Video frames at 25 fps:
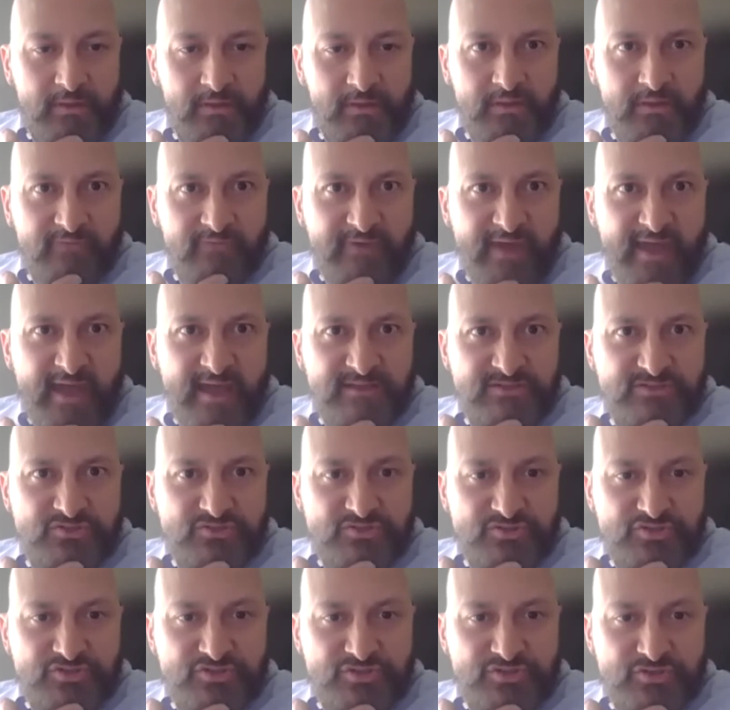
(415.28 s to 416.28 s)
If I had
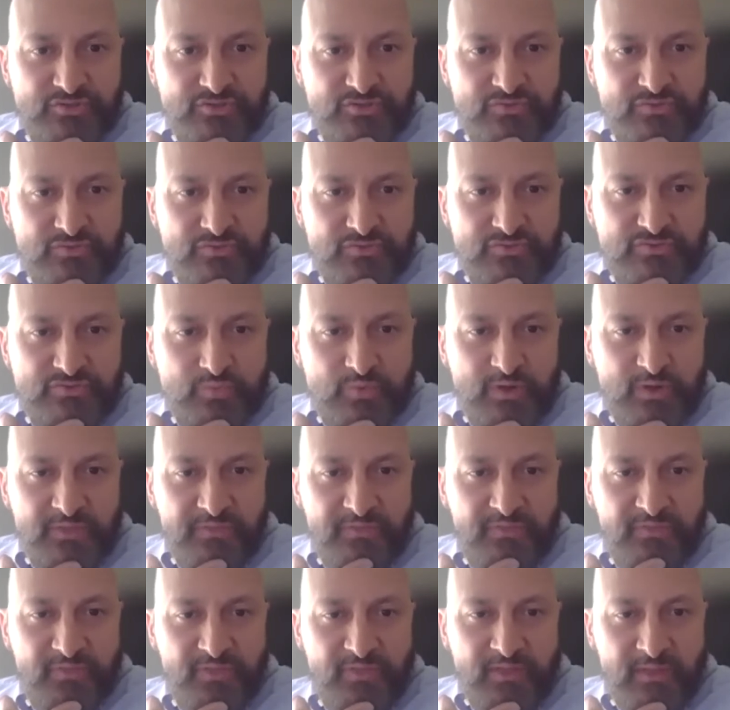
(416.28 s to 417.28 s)
to choose one
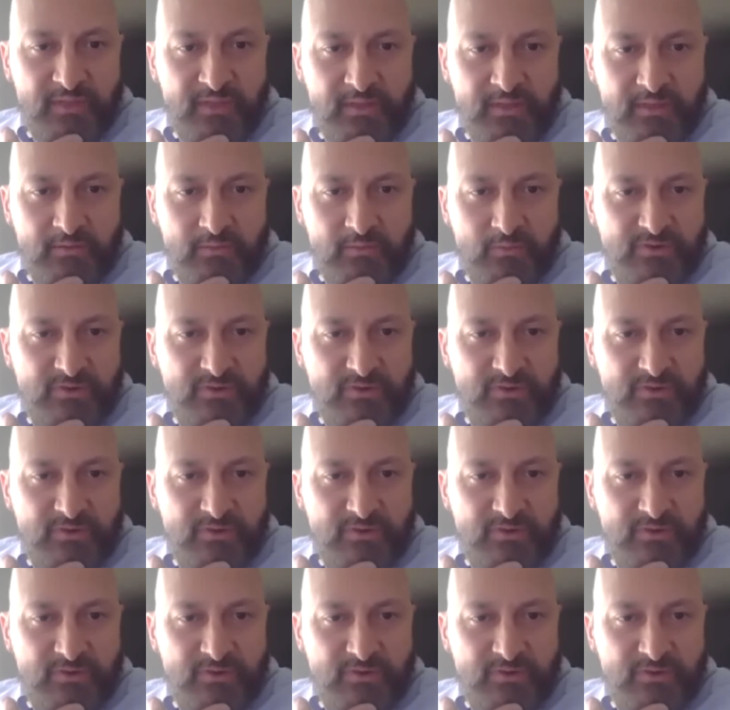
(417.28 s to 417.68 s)
thing,